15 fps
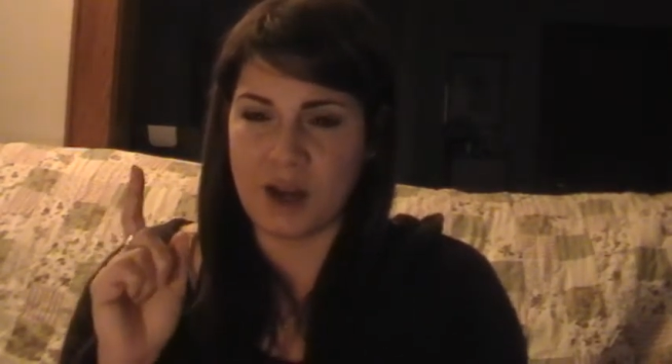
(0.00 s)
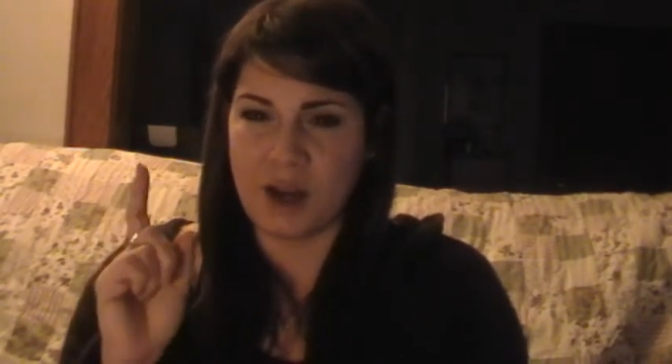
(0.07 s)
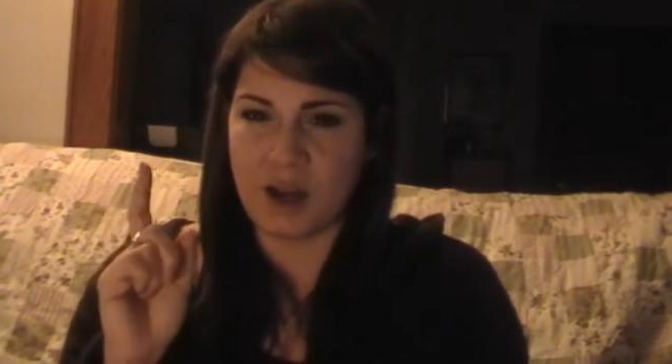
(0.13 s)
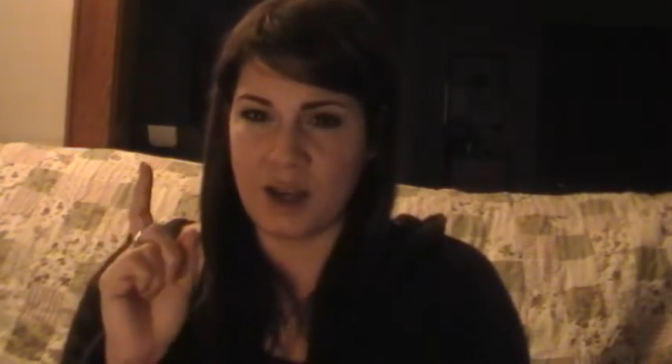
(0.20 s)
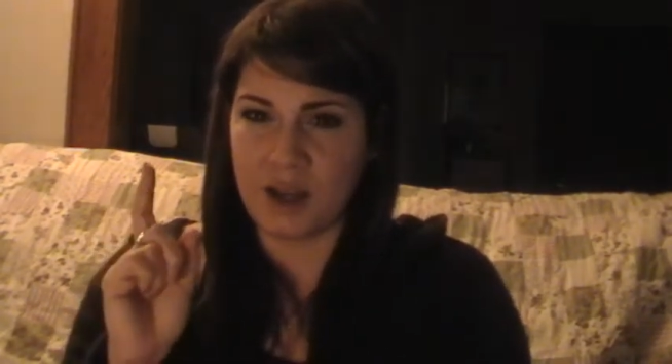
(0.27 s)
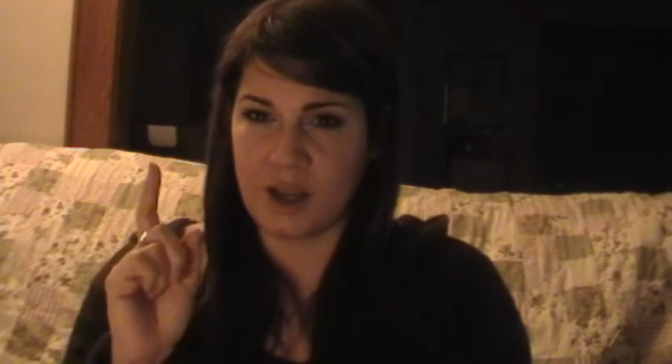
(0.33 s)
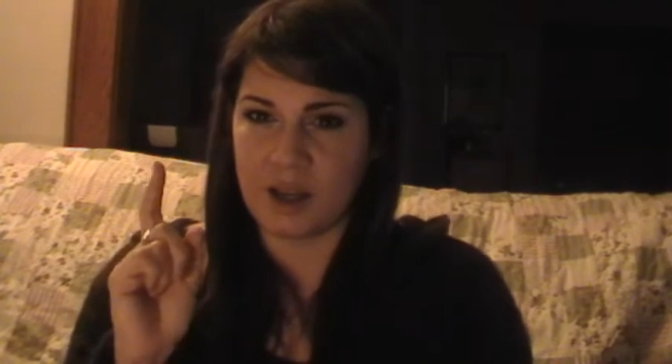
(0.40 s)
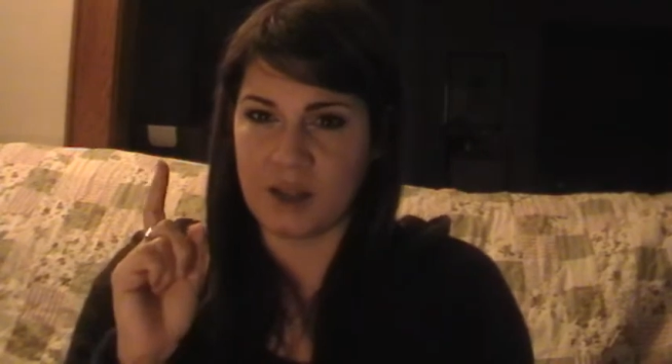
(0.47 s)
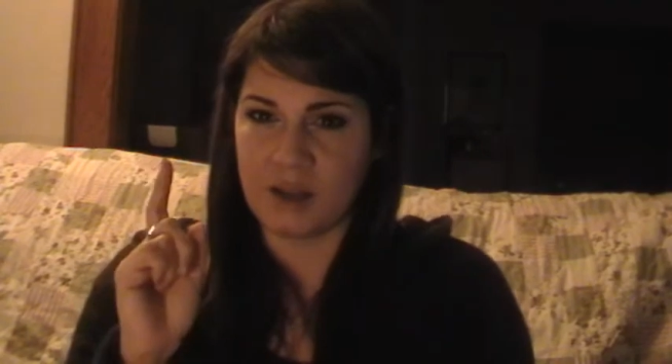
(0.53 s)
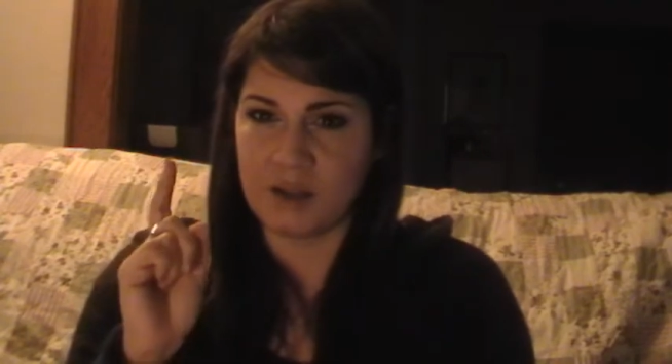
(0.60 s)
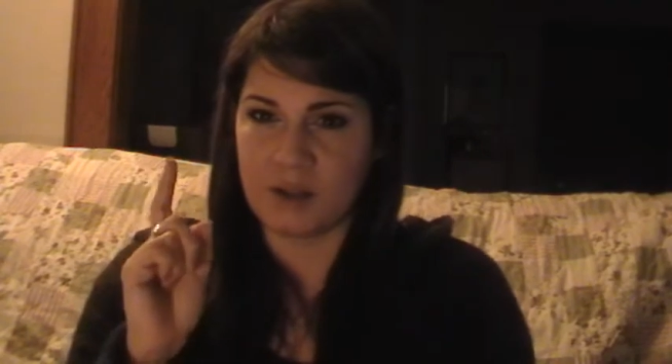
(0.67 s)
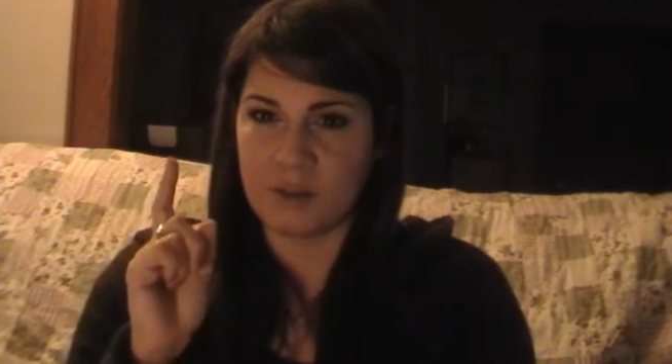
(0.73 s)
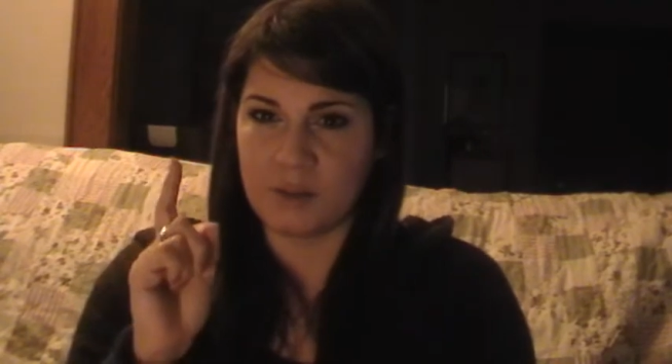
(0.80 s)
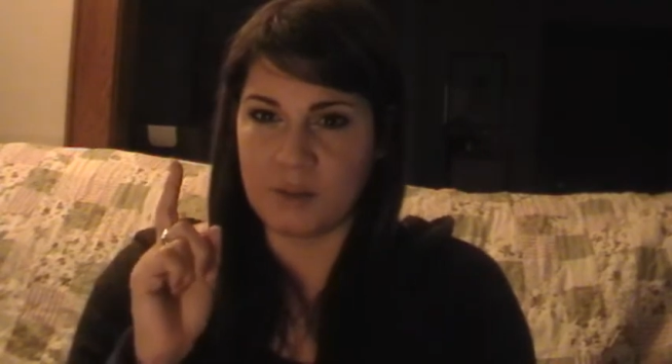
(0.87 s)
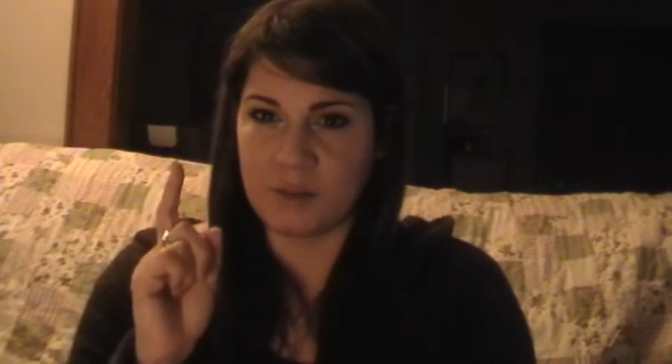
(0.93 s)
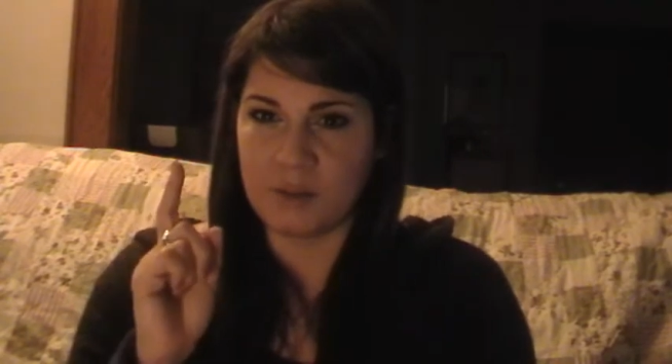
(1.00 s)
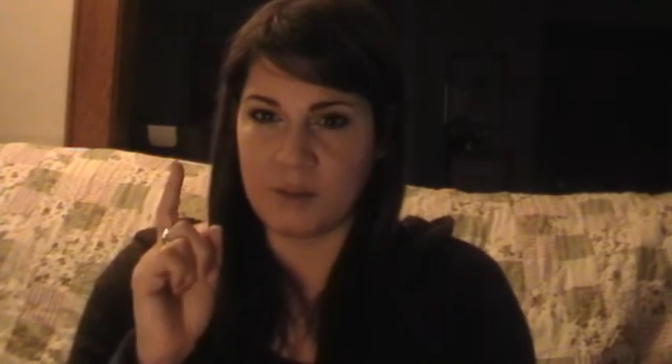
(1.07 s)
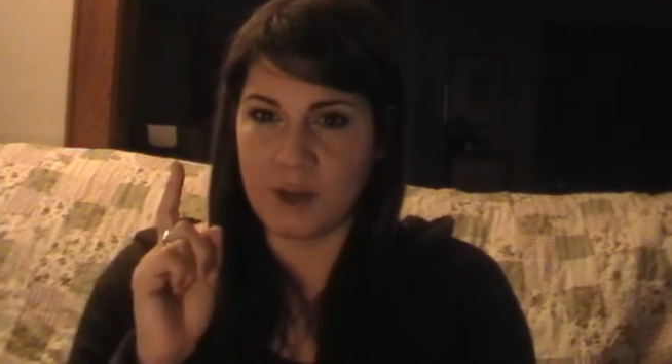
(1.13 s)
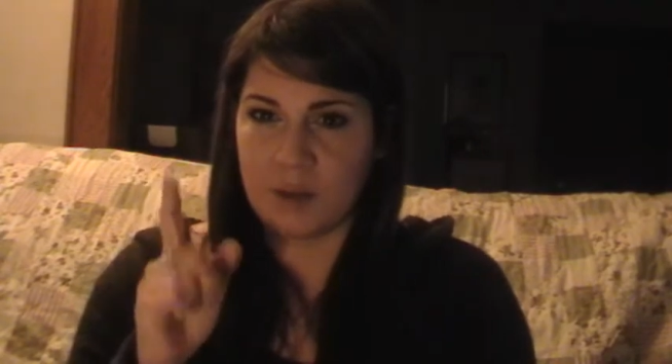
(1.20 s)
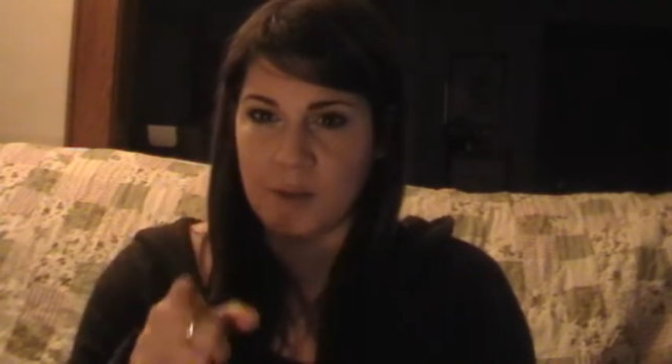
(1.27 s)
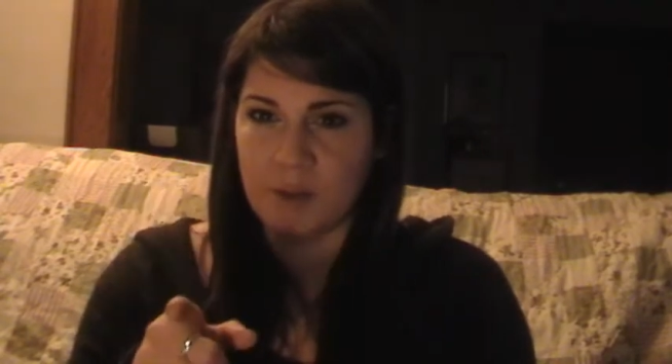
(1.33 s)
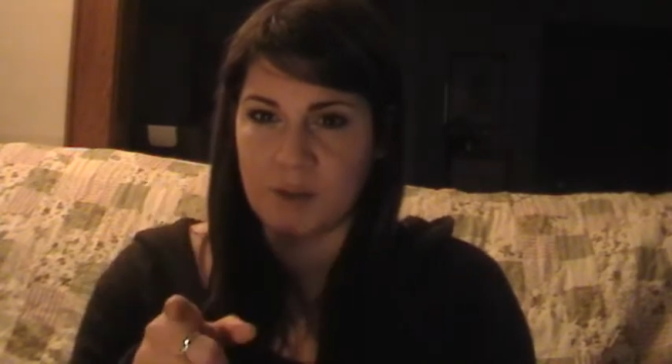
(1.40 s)
I
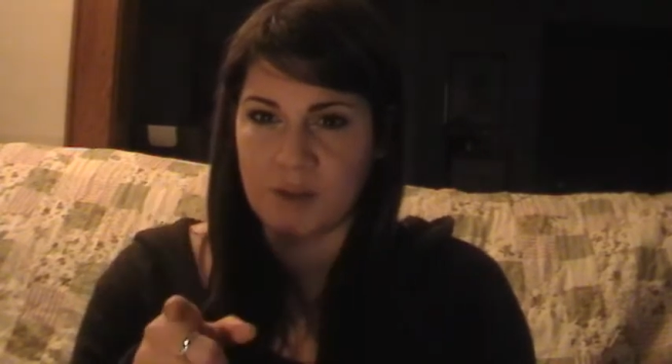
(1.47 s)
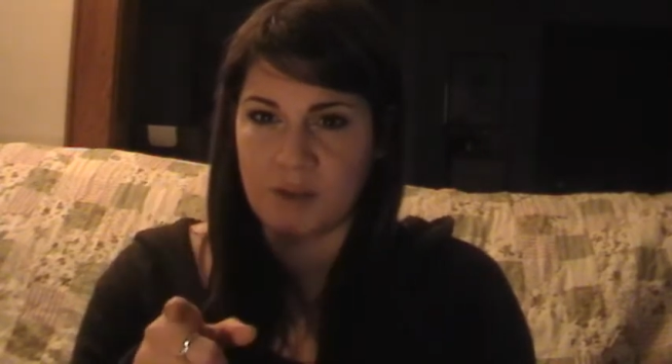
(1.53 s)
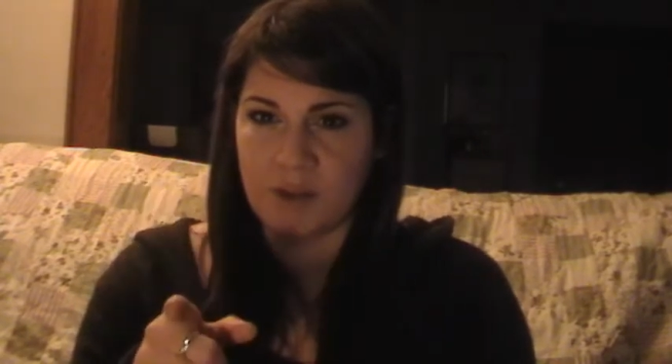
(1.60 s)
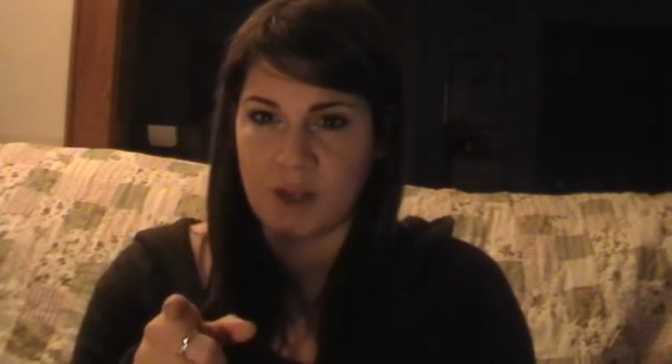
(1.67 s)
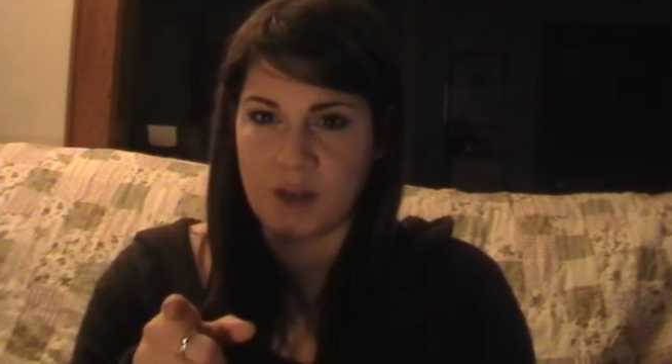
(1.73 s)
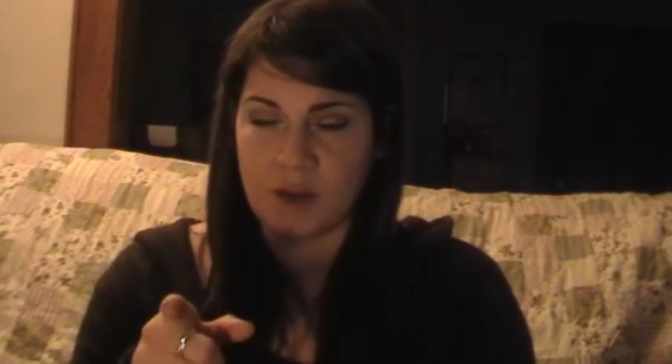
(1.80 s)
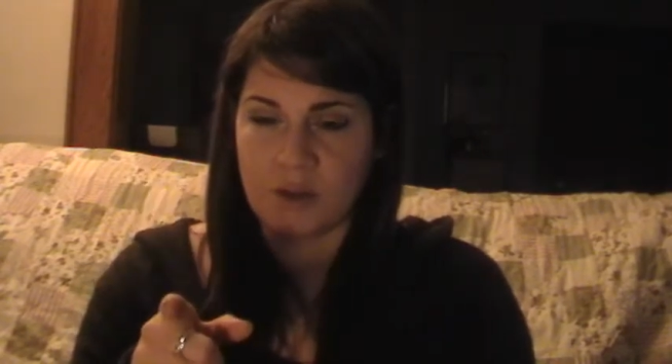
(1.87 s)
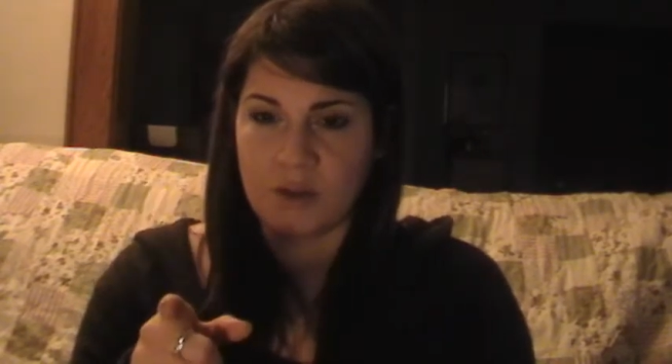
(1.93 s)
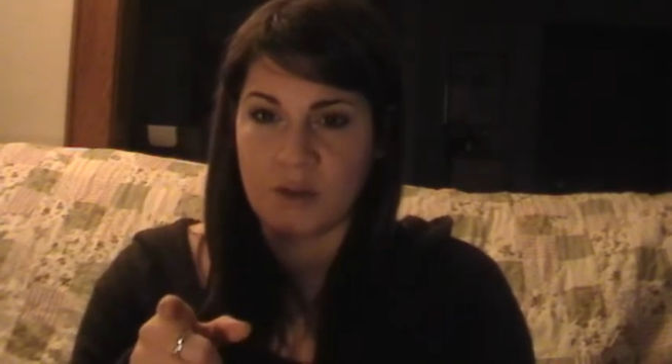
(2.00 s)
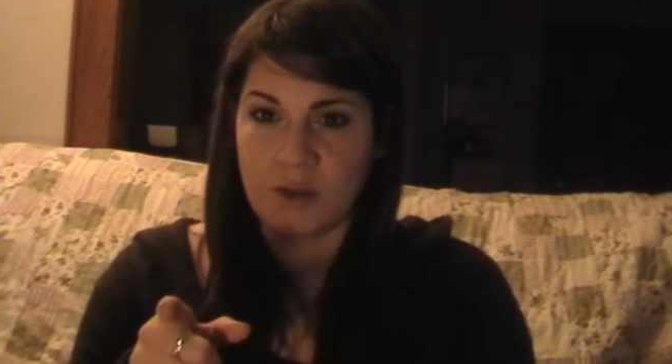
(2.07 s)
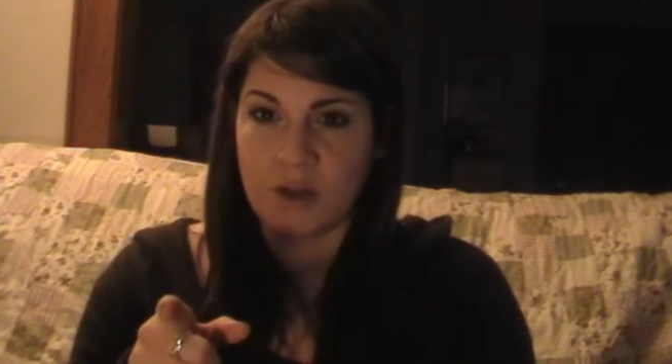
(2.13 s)
upload this video.